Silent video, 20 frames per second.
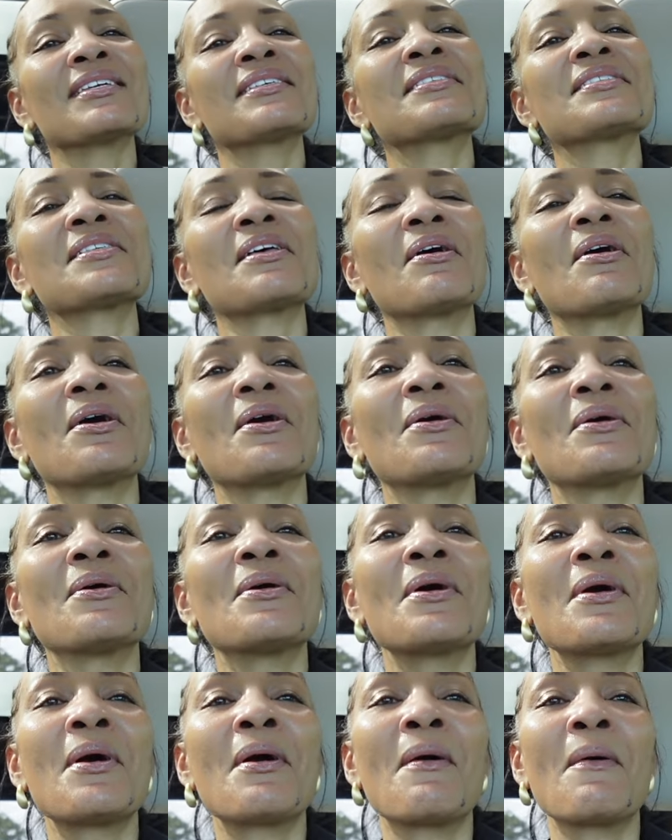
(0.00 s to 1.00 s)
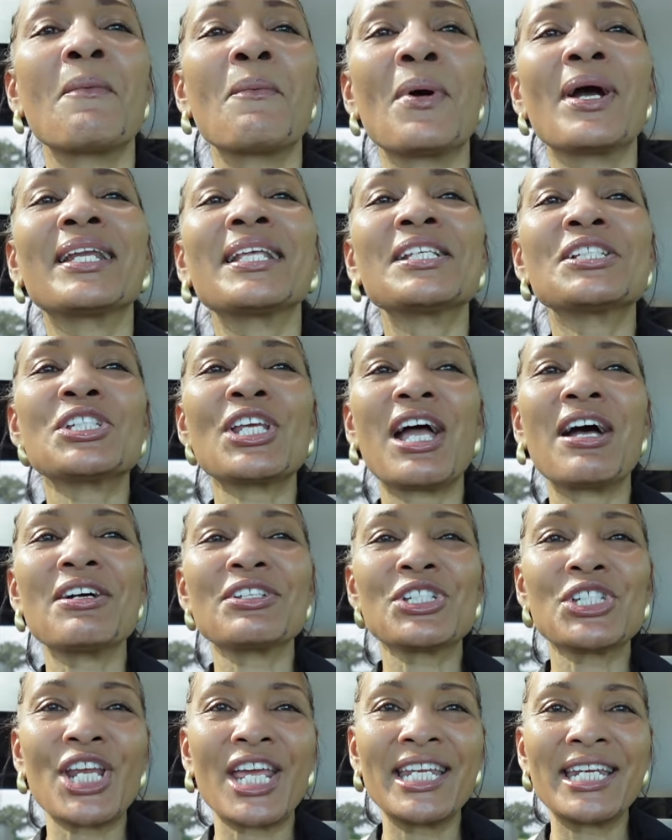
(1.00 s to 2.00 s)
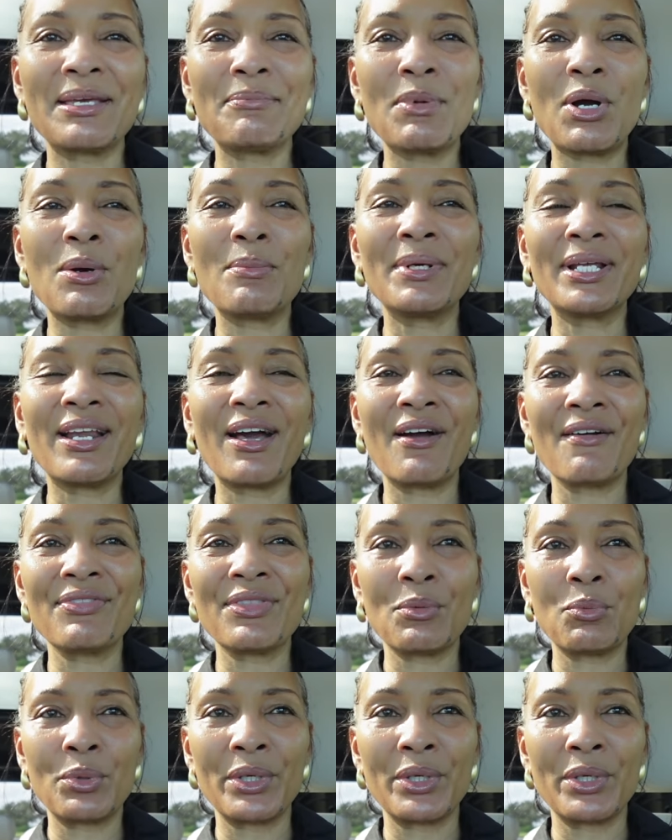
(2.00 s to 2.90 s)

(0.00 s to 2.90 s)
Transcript: So what is y'all shady moment of the